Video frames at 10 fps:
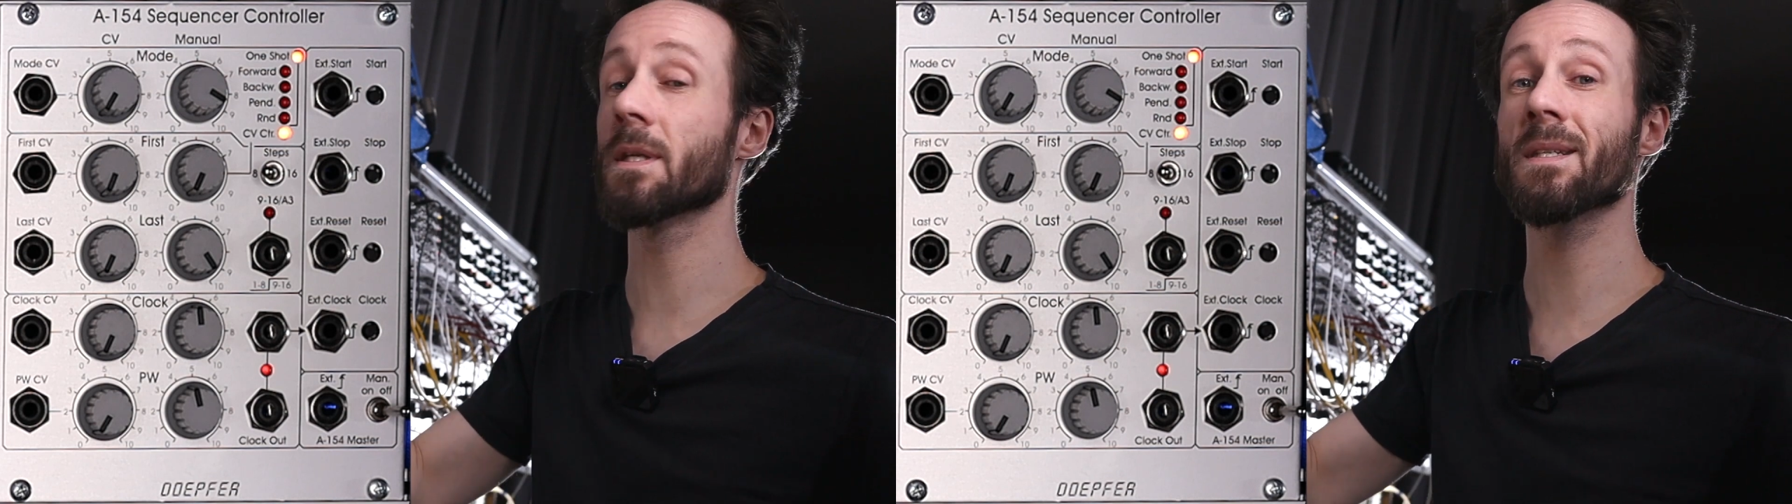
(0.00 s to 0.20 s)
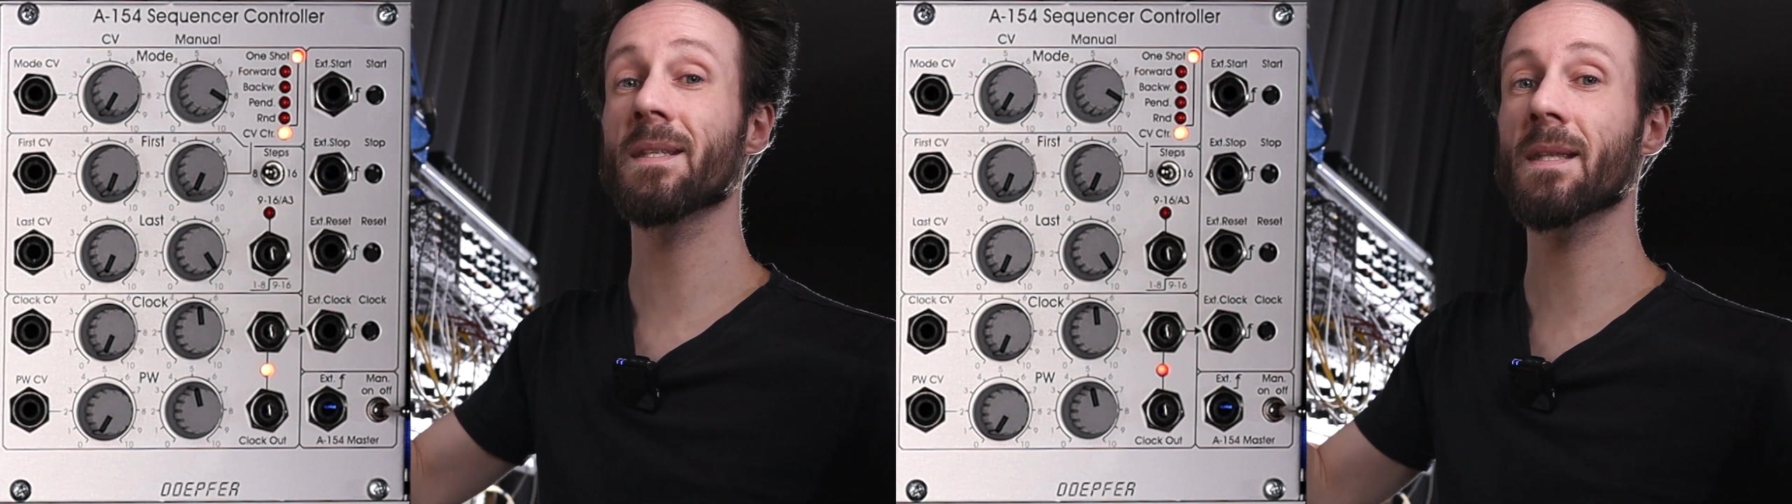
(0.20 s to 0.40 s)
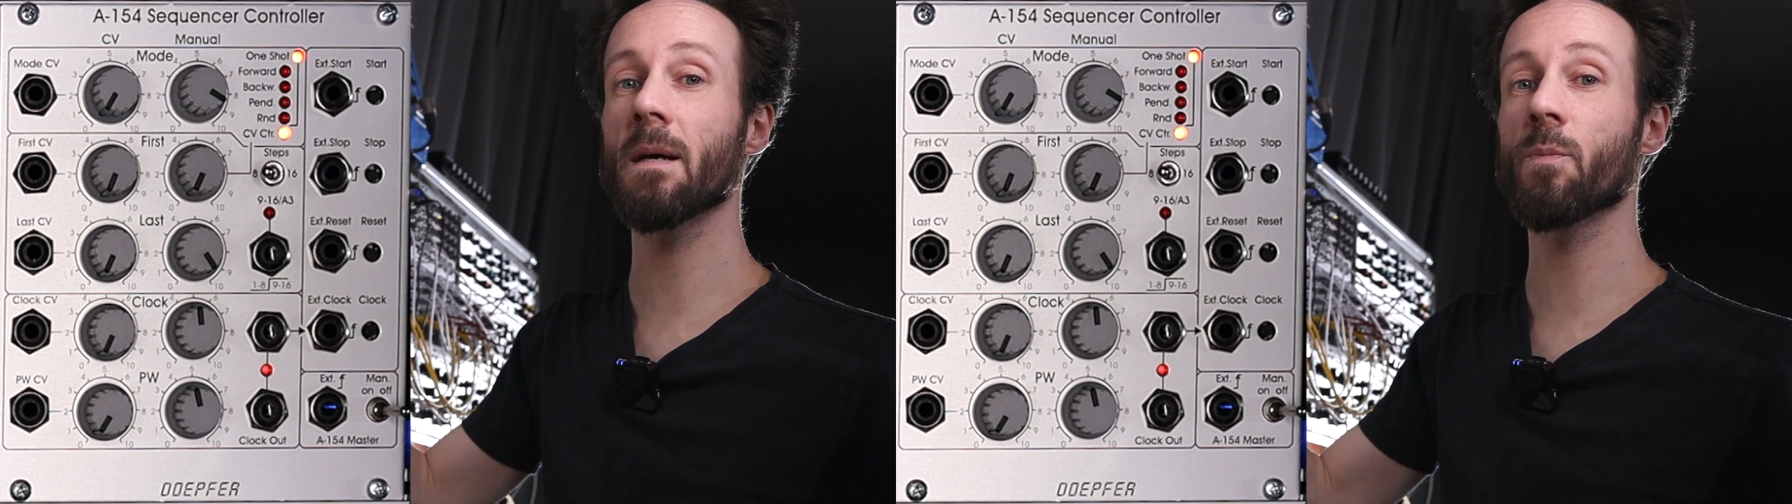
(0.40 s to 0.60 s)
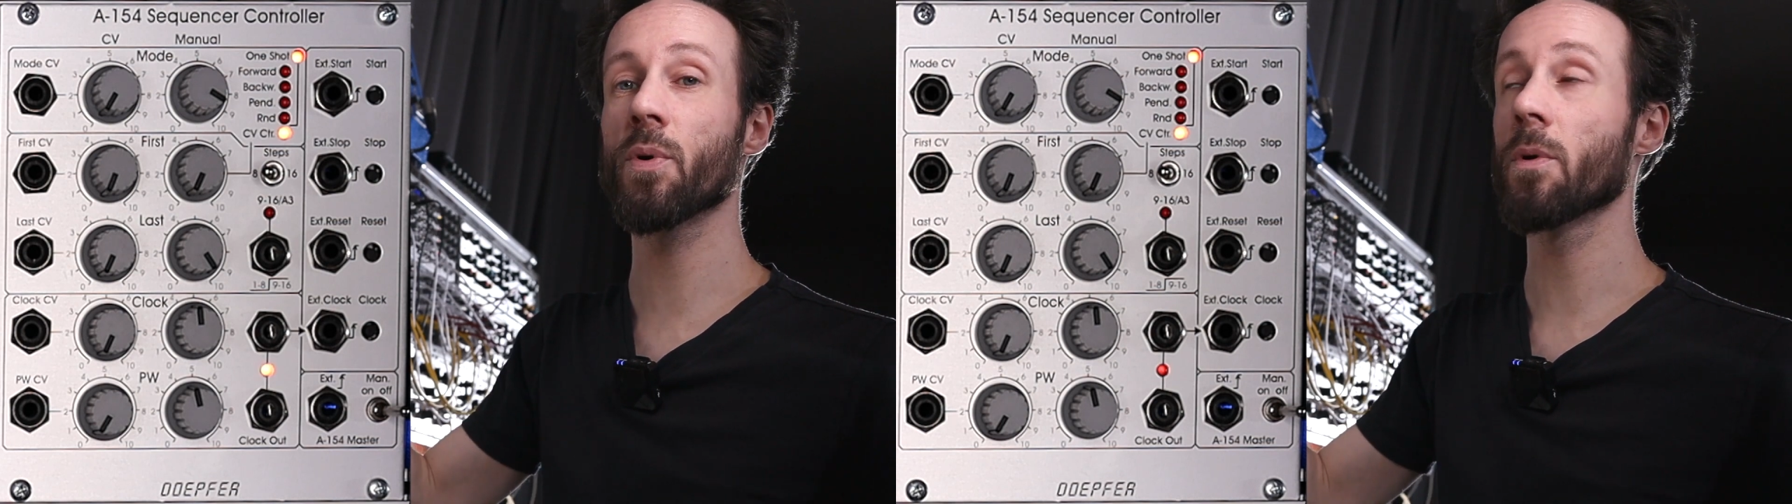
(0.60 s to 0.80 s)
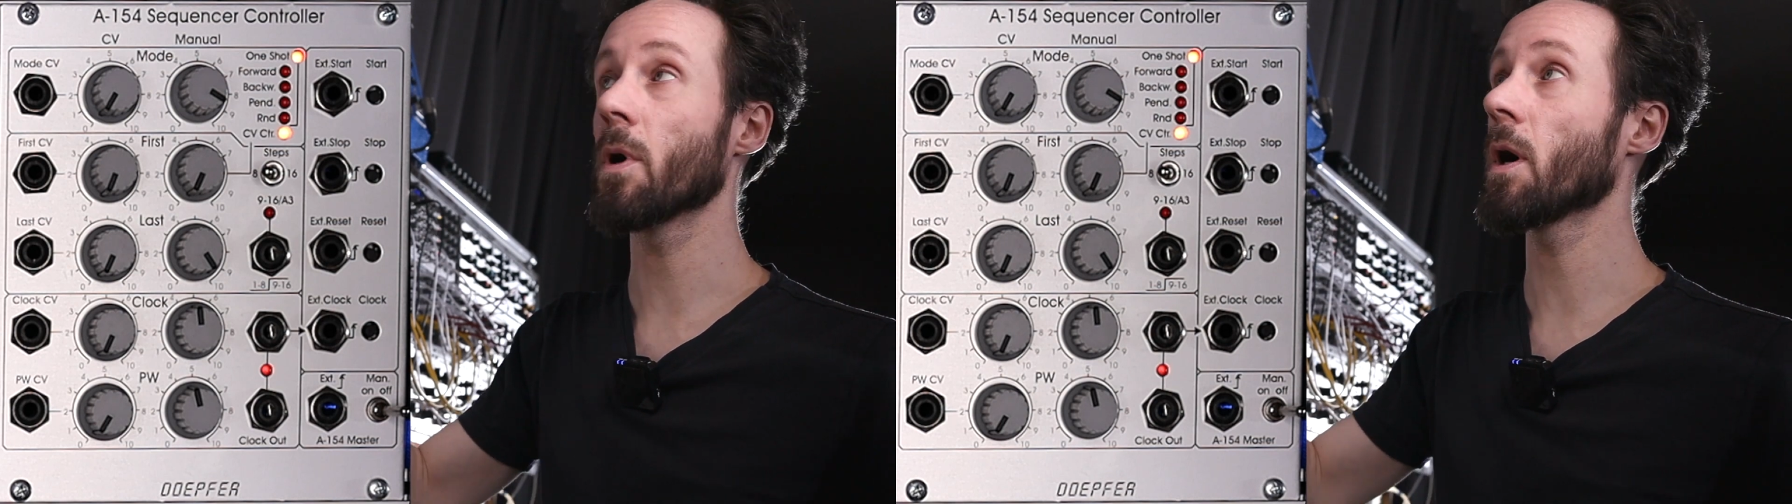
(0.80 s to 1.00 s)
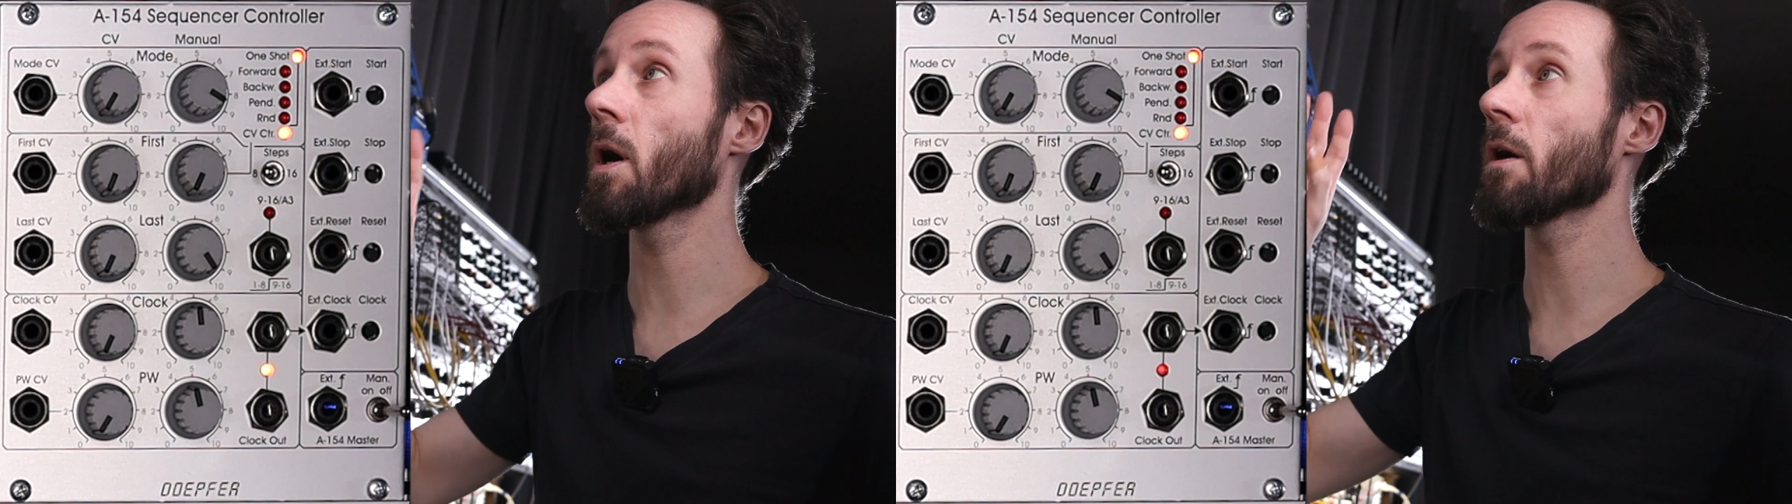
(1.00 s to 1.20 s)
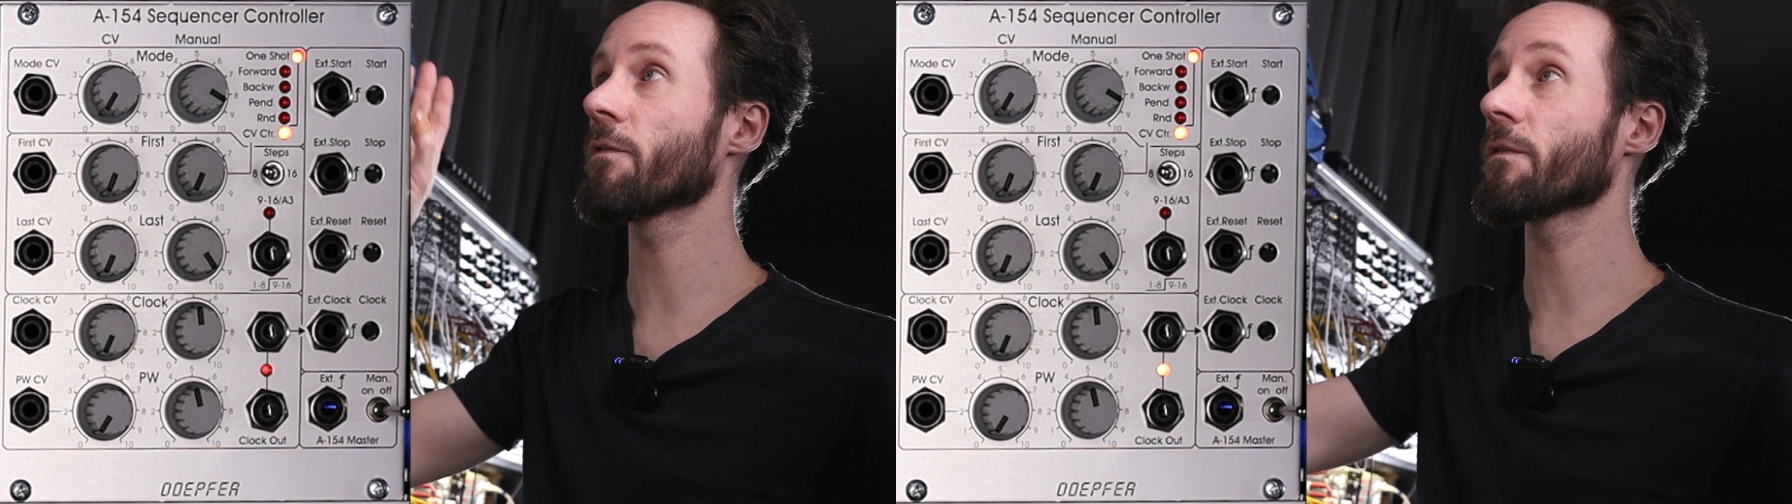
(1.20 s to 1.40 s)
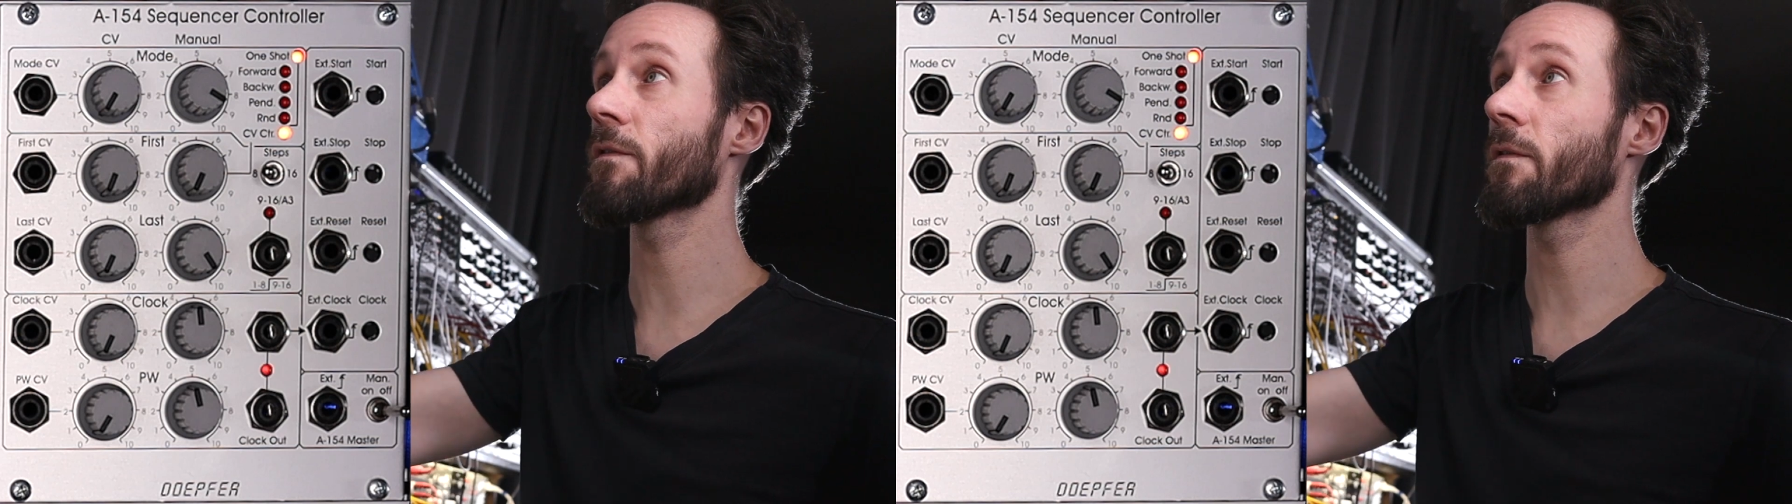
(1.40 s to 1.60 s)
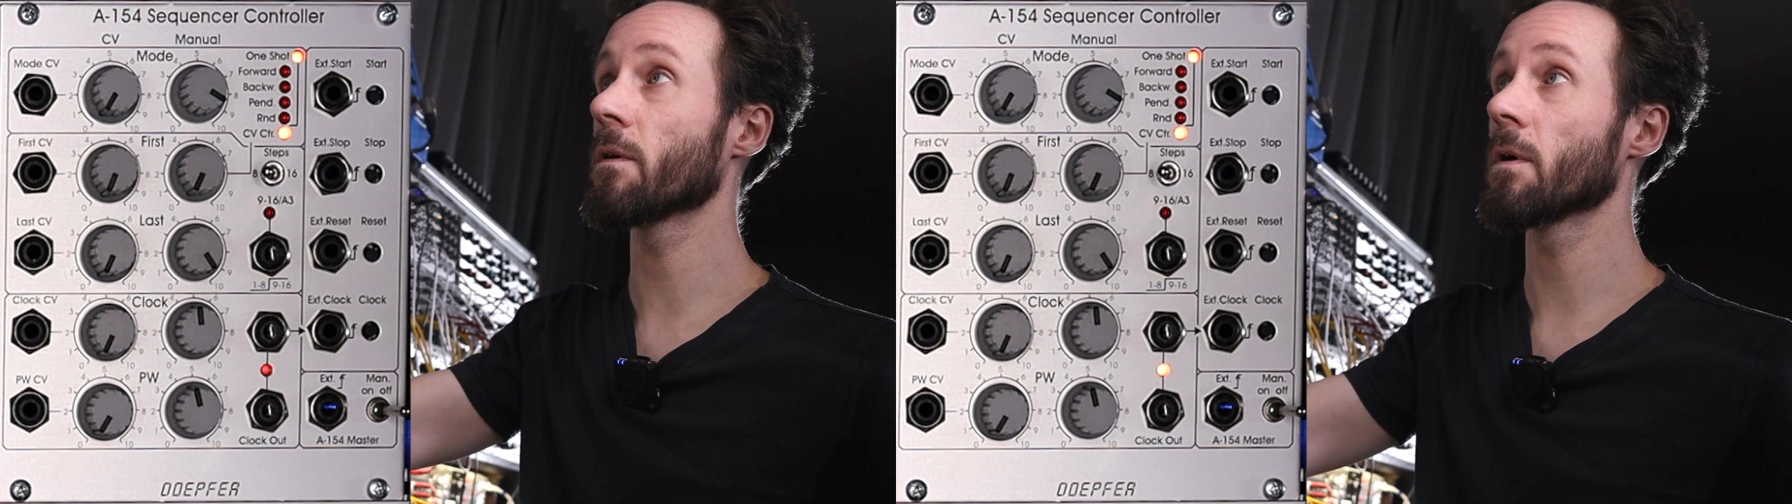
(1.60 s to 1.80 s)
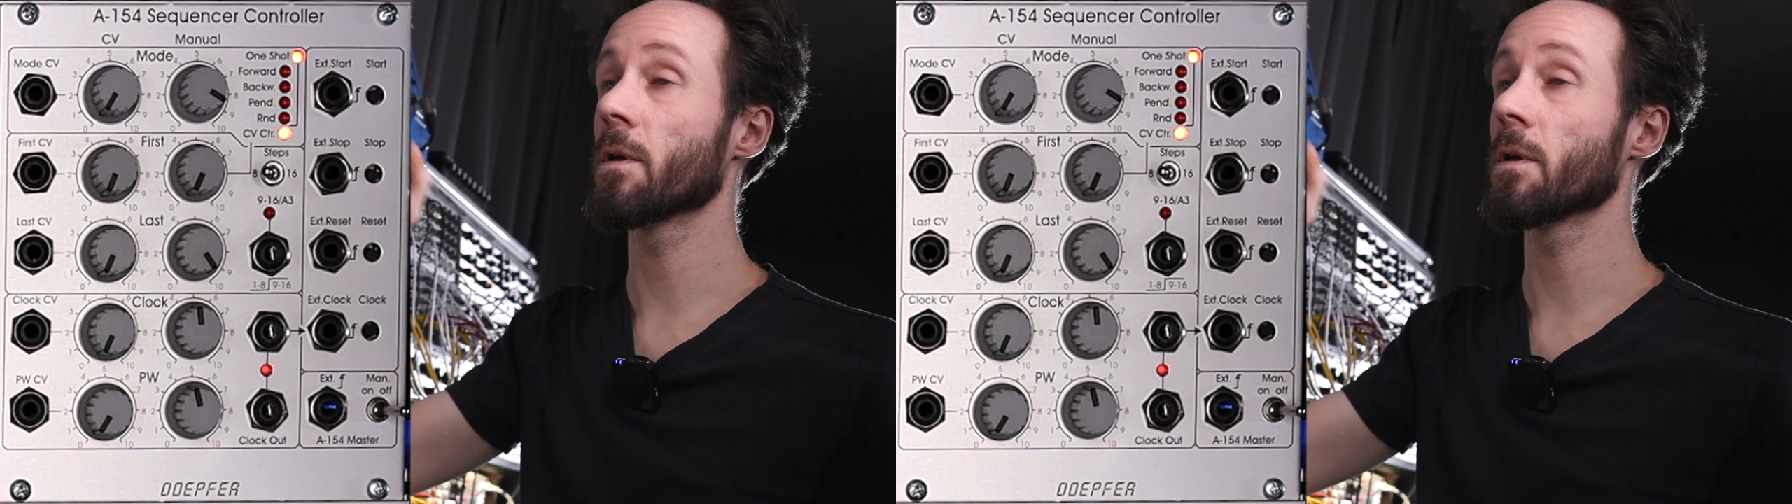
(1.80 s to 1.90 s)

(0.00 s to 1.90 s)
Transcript: the step of